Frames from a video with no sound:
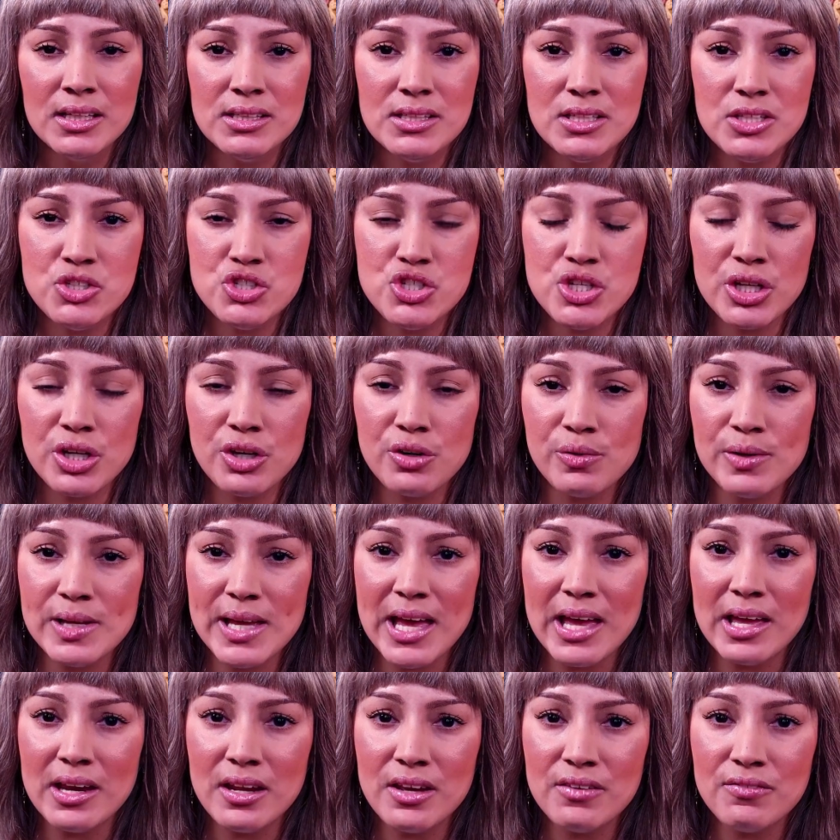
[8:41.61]
teaching
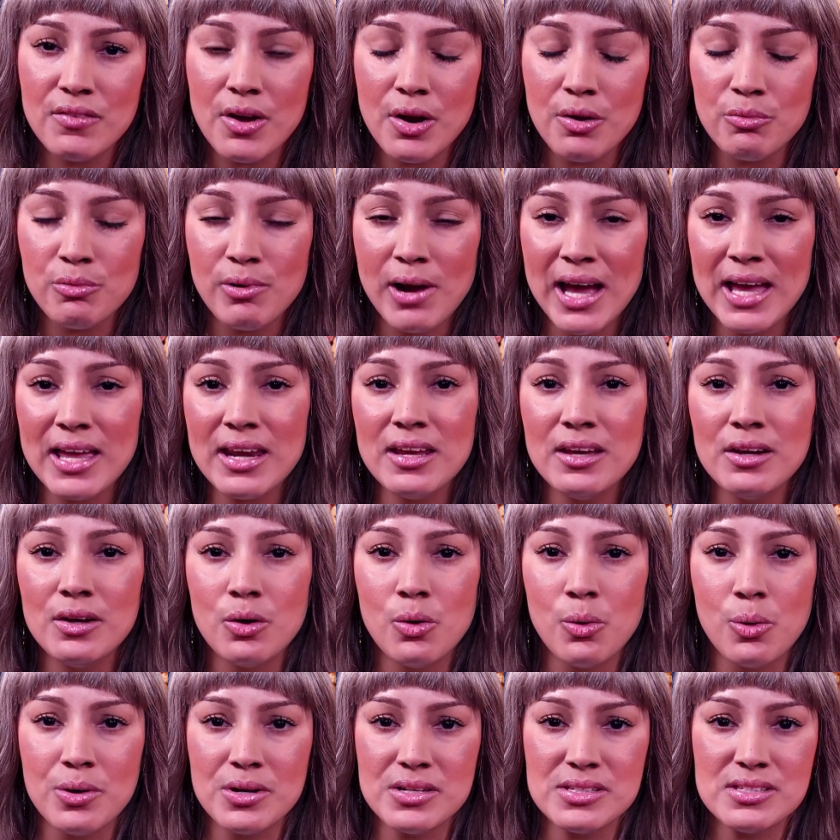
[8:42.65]
creative writing
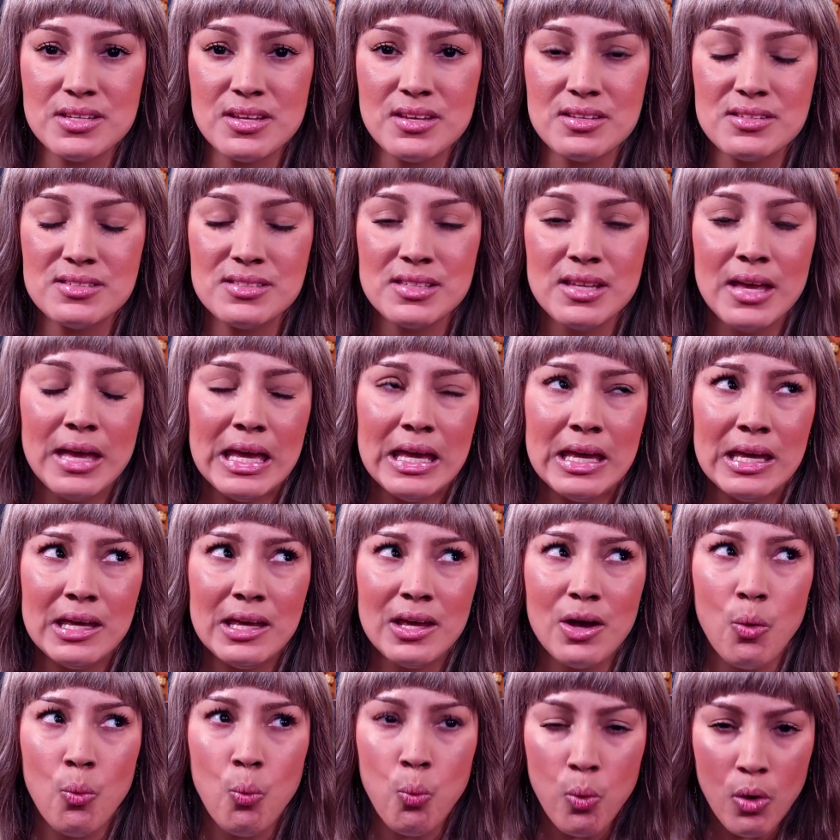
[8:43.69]
courses,
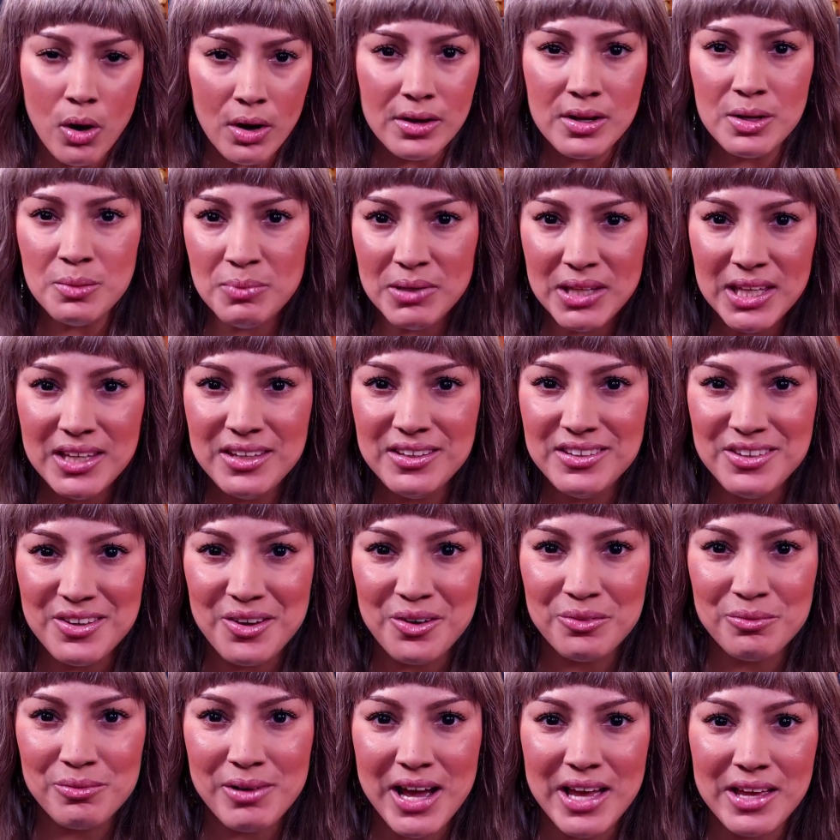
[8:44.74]
a wannabe
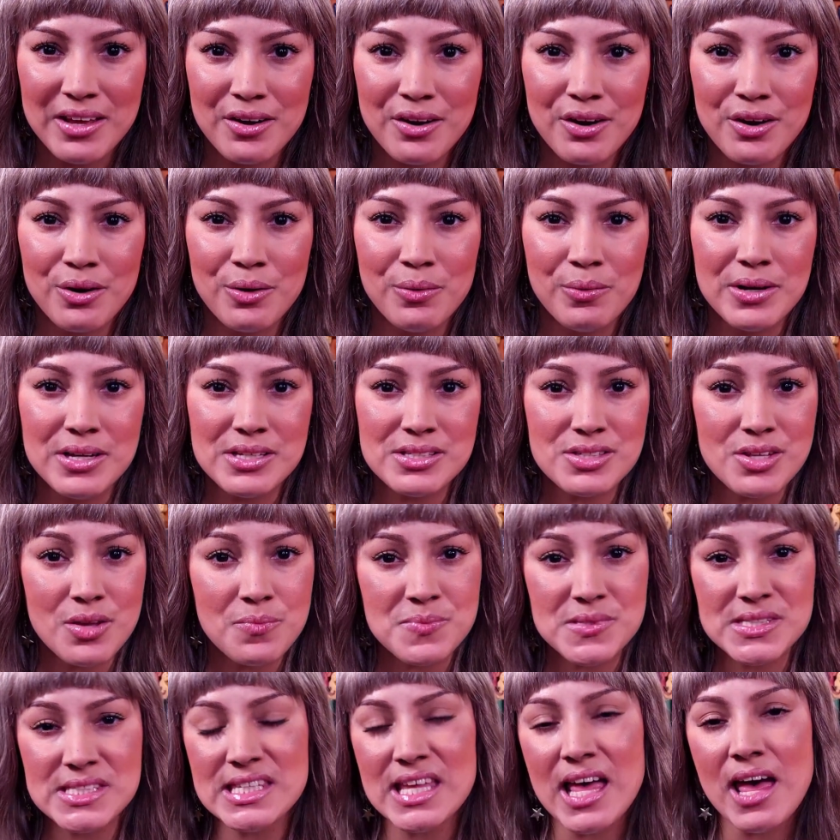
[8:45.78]
young writer who is
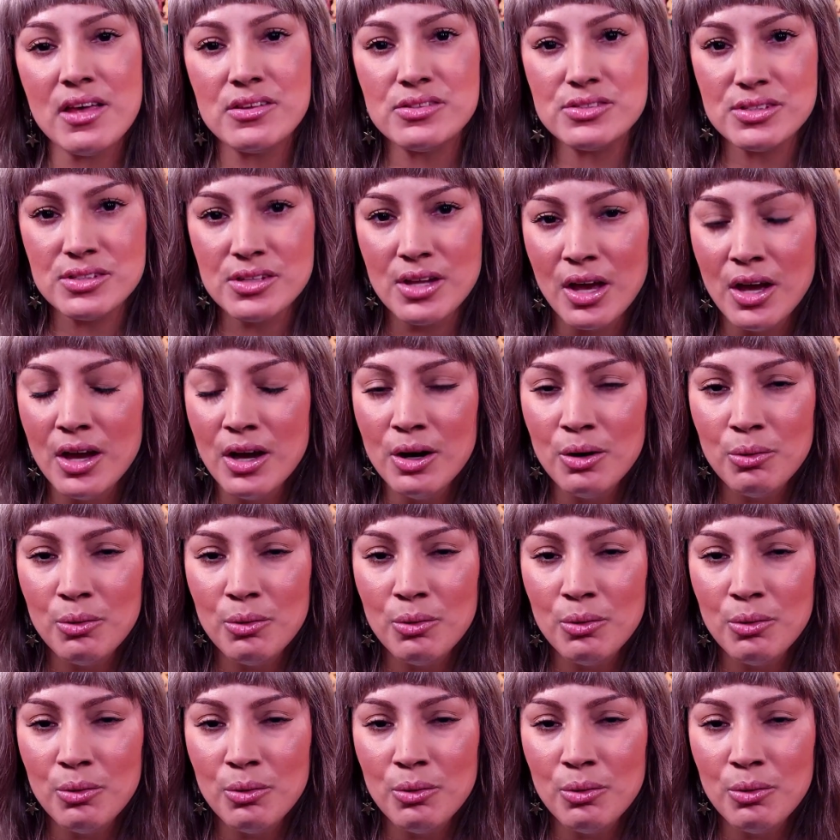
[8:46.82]
obsessed